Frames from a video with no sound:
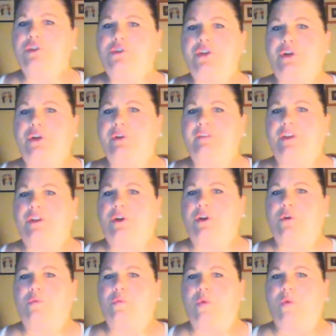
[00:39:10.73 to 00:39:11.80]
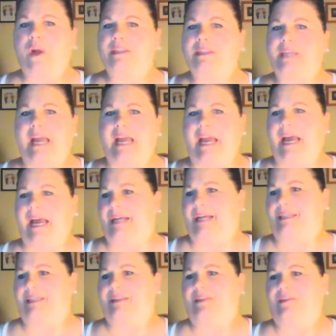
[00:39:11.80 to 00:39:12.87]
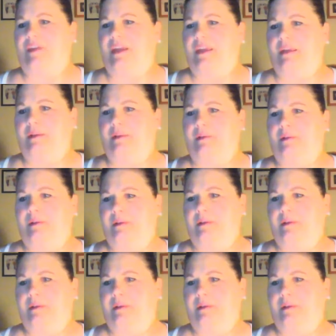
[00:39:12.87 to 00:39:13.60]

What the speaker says: you don't even know what to ask, then